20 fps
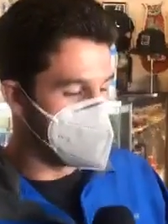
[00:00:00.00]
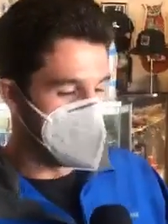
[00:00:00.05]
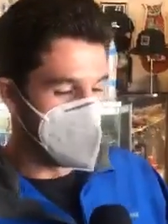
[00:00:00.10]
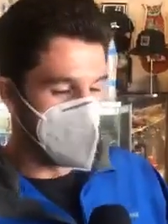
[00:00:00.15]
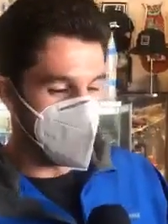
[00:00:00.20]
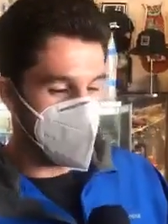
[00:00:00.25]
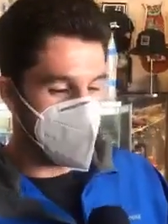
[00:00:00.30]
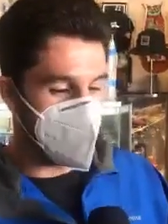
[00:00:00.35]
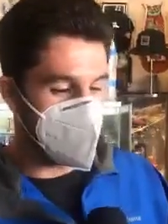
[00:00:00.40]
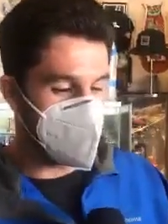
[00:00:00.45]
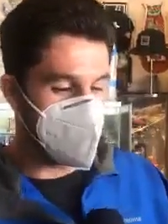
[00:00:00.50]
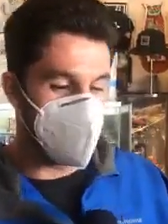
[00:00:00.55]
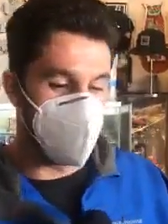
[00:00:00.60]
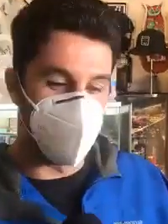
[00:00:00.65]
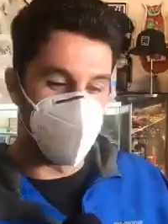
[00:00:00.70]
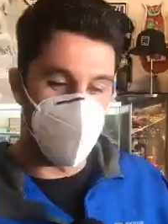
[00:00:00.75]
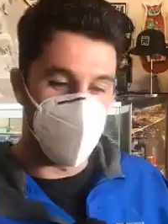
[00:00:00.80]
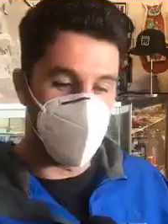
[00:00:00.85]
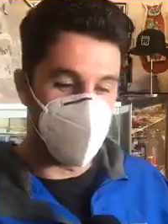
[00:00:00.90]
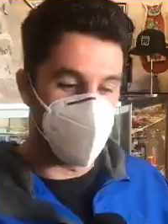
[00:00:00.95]
I get to
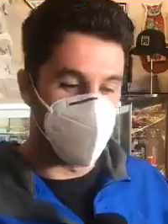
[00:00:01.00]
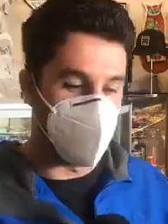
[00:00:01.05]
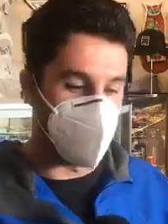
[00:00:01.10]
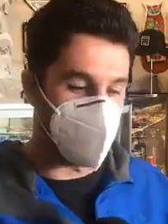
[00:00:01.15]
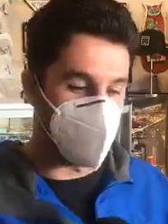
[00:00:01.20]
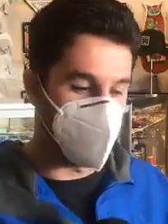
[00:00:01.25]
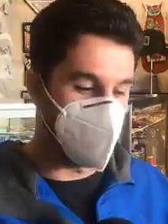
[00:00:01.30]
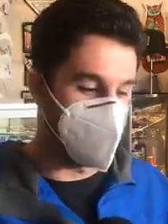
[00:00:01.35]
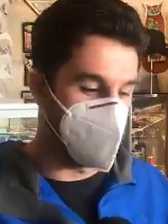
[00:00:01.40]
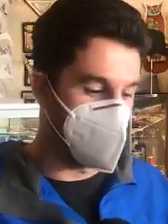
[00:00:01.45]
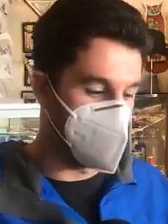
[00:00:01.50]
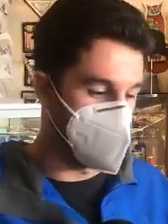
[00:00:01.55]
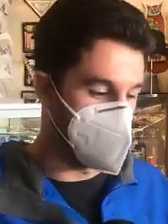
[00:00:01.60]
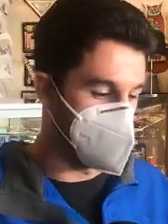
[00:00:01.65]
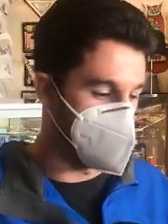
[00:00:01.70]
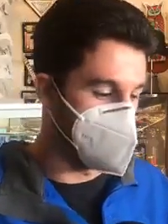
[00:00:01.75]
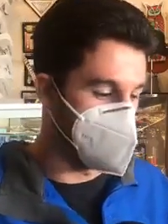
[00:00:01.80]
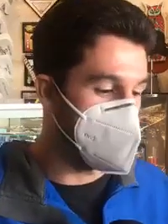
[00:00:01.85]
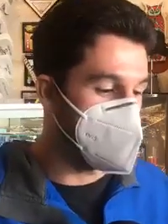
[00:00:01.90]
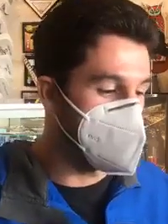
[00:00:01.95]
develop this
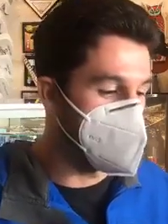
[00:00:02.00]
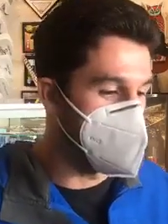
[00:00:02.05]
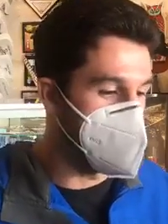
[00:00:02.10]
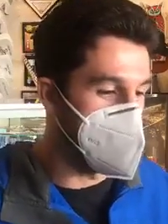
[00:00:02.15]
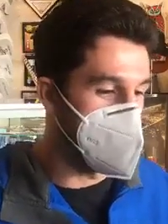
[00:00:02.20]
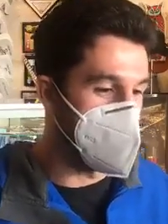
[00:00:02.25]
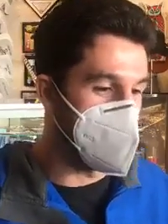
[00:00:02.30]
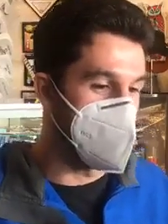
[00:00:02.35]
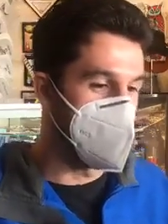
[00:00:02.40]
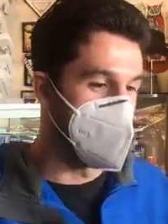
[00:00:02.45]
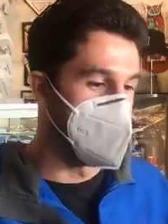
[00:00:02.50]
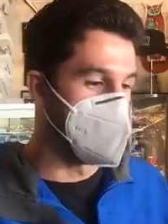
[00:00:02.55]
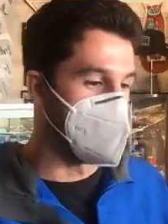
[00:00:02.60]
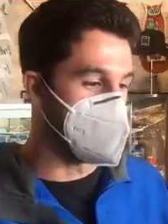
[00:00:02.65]
resume that's